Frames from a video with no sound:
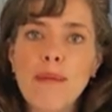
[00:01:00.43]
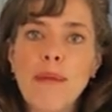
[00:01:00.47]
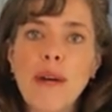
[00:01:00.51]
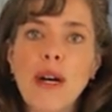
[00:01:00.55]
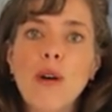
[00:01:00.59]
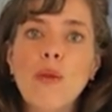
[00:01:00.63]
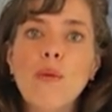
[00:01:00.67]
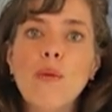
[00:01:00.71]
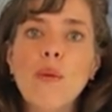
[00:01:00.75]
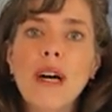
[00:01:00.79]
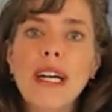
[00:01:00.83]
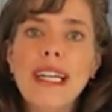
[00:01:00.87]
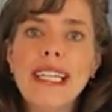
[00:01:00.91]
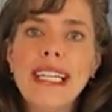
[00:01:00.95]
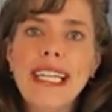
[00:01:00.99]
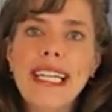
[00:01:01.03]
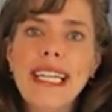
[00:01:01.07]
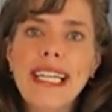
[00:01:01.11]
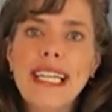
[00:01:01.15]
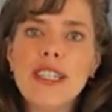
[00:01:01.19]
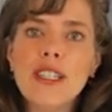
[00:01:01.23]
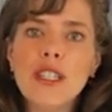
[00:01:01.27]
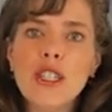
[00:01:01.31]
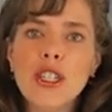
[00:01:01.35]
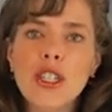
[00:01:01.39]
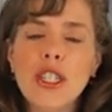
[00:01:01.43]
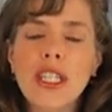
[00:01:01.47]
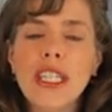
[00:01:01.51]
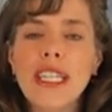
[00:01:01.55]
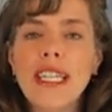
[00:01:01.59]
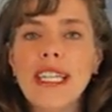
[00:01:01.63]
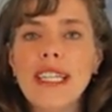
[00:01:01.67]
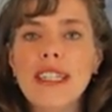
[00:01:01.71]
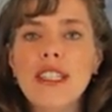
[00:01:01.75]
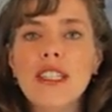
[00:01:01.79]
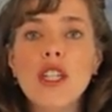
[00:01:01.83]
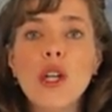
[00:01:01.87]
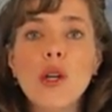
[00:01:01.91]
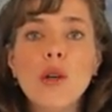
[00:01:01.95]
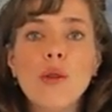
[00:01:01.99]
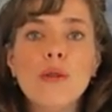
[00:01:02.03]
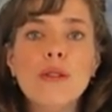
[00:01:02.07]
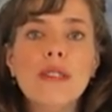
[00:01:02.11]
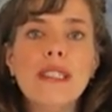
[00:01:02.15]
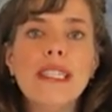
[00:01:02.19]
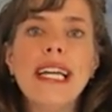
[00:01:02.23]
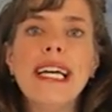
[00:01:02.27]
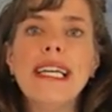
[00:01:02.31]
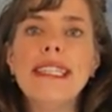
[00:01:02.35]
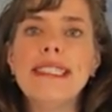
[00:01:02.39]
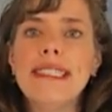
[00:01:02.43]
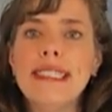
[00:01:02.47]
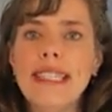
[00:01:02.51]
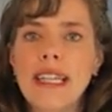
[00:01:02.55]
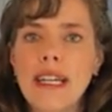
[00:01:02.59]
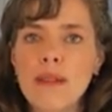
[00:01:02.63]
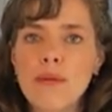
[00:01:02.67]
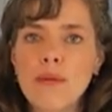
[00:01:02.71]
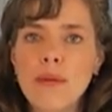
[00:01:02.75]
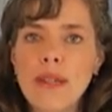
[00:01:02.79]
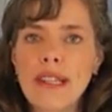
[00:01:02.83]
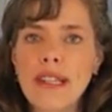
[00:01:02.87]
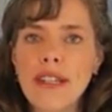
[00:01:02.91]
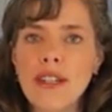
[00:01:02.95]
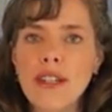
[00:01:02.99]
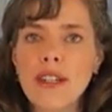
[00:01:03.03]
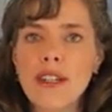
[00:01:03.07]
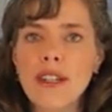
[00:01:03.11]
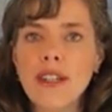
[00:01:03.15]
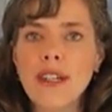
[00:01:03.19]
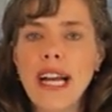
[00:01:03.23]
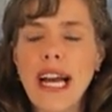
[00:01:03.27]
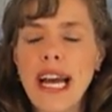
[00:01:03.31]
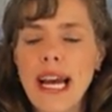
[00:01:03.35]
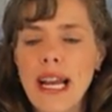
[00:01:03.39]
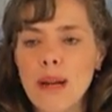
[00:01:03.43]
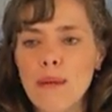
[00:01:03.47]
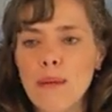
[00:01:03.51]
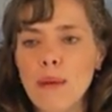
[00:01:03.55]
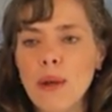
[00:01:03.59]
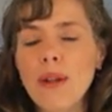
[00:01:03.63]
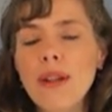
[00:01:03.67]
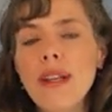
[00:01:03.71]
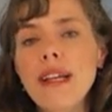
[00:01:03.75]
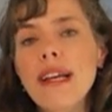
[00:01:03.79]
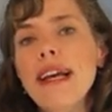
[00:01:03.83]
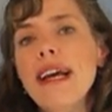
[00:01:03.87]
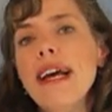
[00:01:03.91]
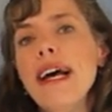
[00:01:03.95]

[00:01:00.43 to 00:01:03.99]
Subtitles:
about what he or she knows and has done with your animal.